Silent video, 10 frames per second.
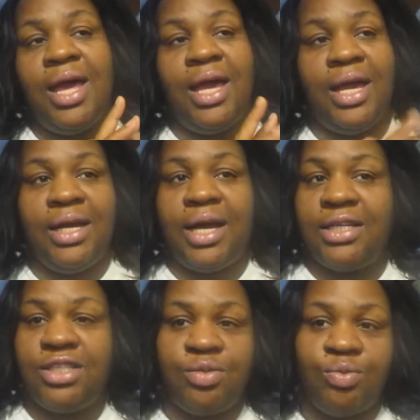And I
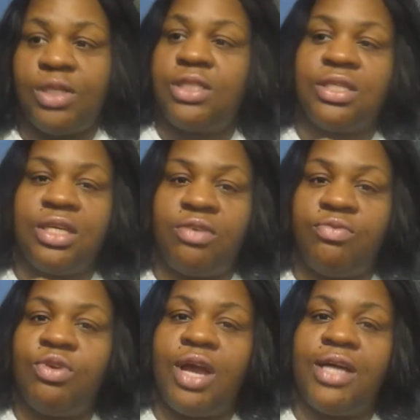just want to give
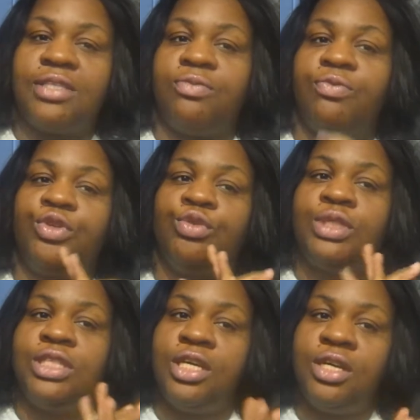you guys a few
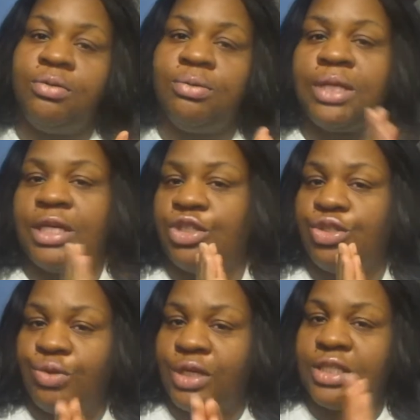tips and
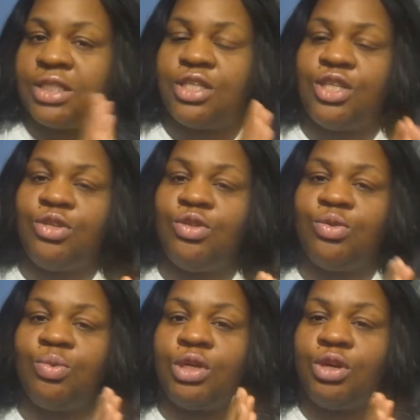tricks to
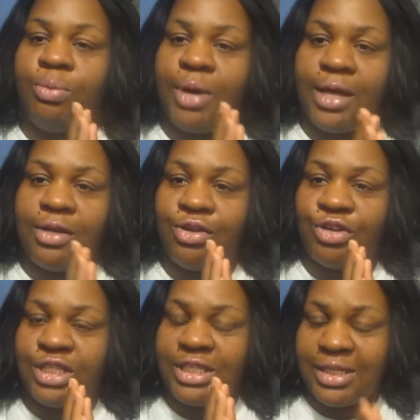use when you're painting
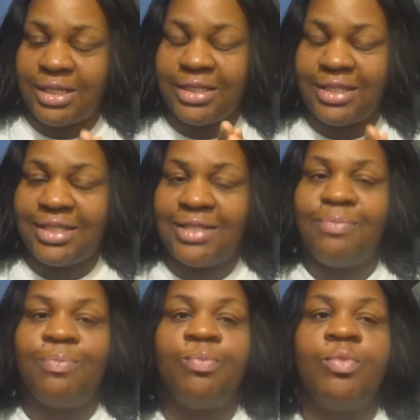your ceilings.
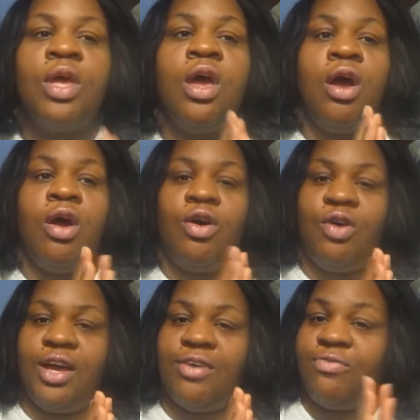
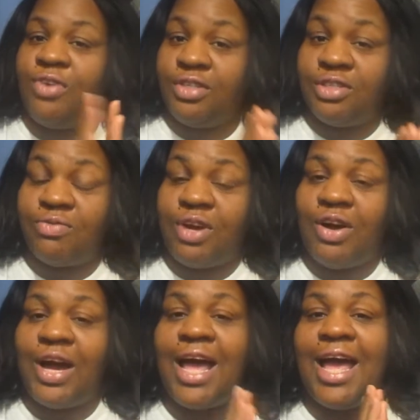Okay, first of
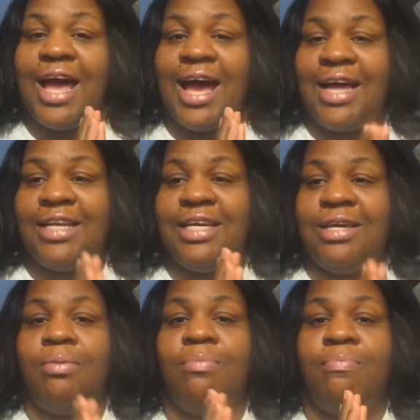all, I
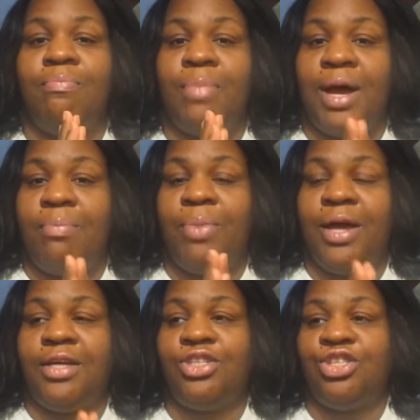did my
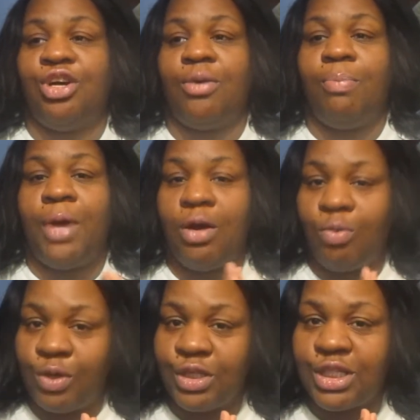paint job
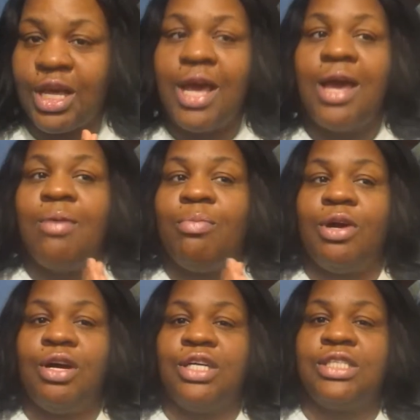backwards
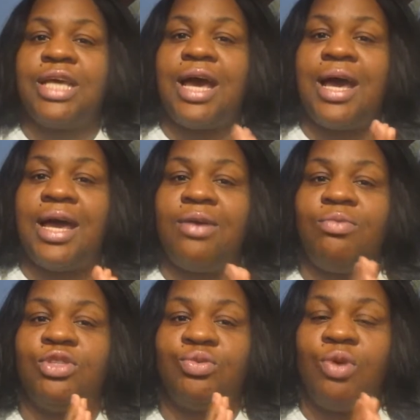because I
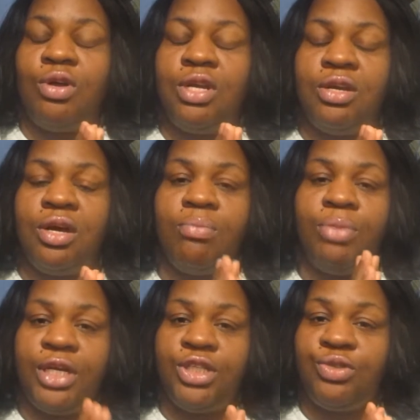was scrolling on
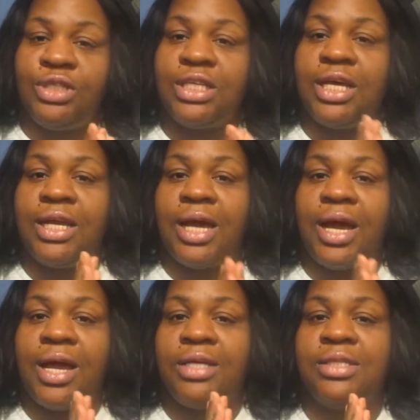Pinterest and
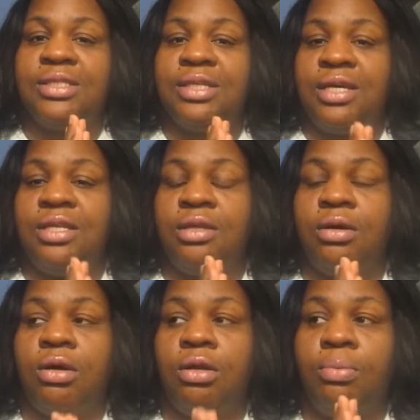I seen the
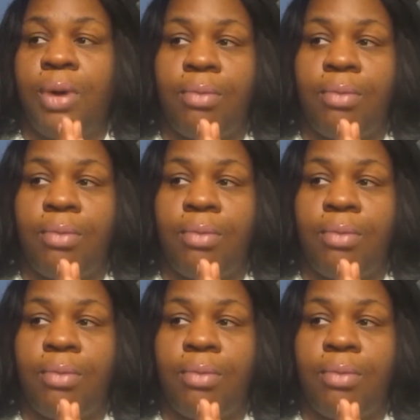color